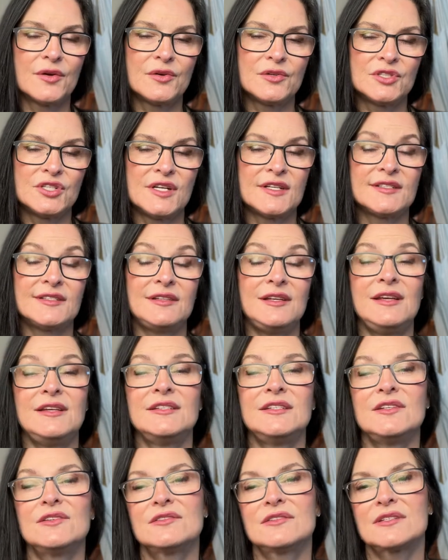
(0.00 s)
she has an
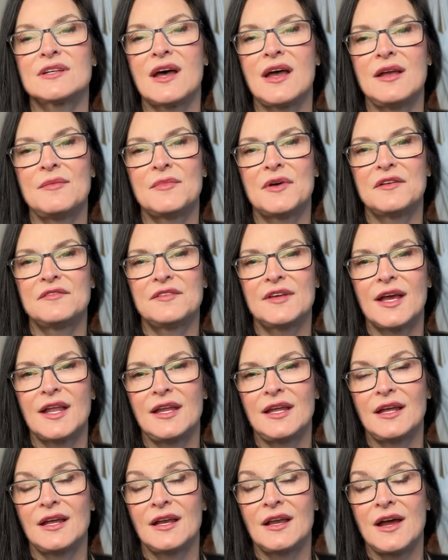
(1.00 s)
easier time of
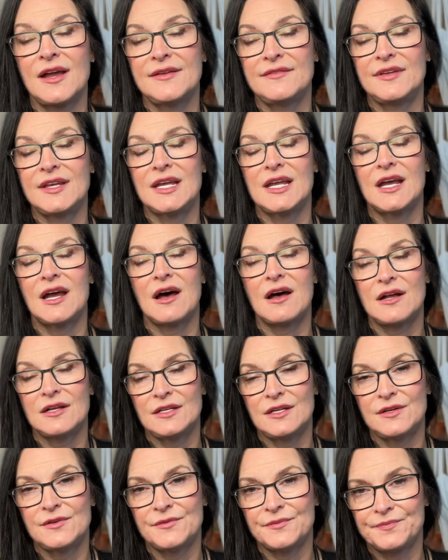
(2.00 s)
getting an IV
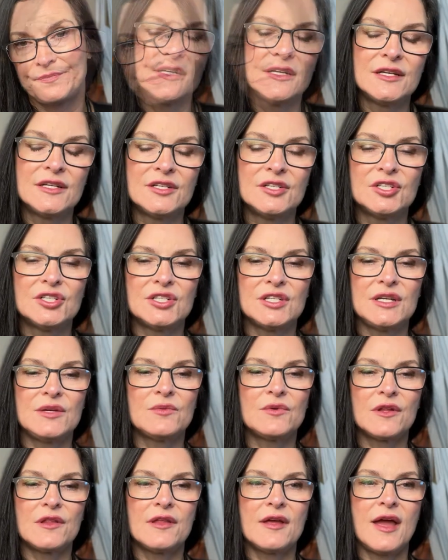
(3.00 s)
on you. She
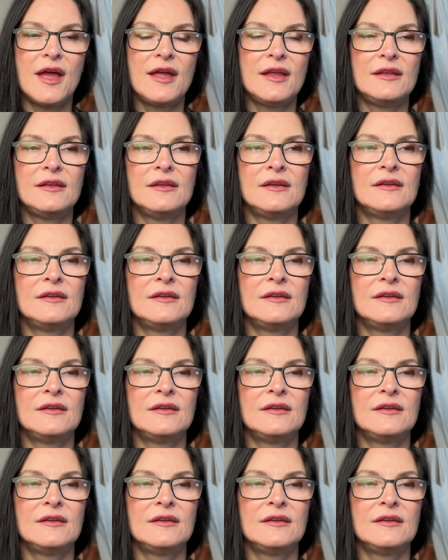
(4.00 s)
will then